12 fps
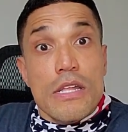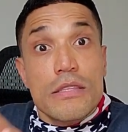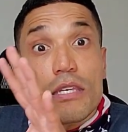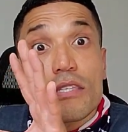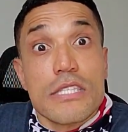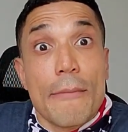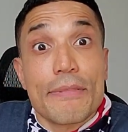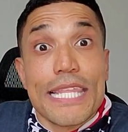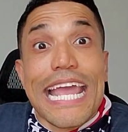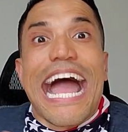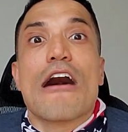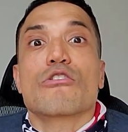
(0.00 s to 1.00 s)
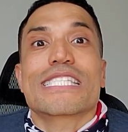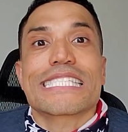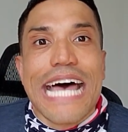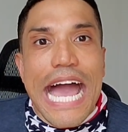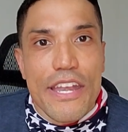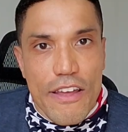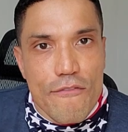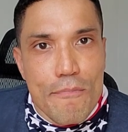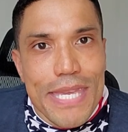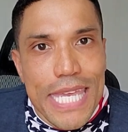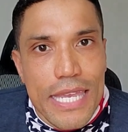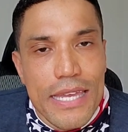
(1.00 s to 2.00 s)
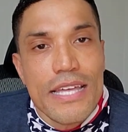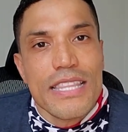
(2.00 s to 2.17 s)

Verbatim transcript: to something outside of me.